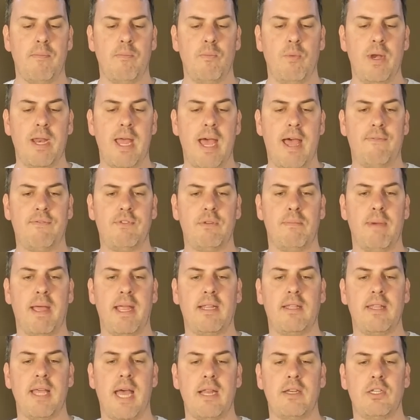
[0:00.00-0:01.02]
we'd have to
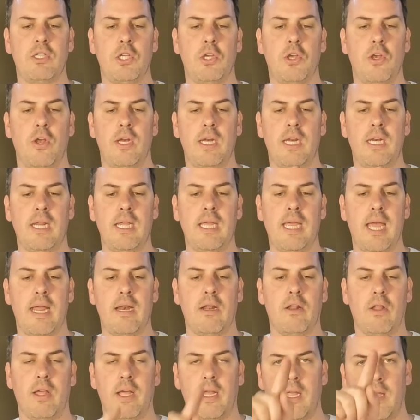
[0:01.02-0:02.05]
make that turn in
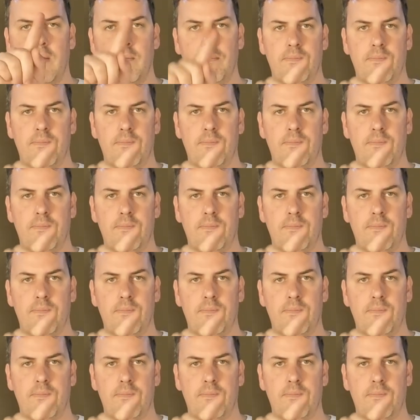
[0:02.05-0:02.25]
again like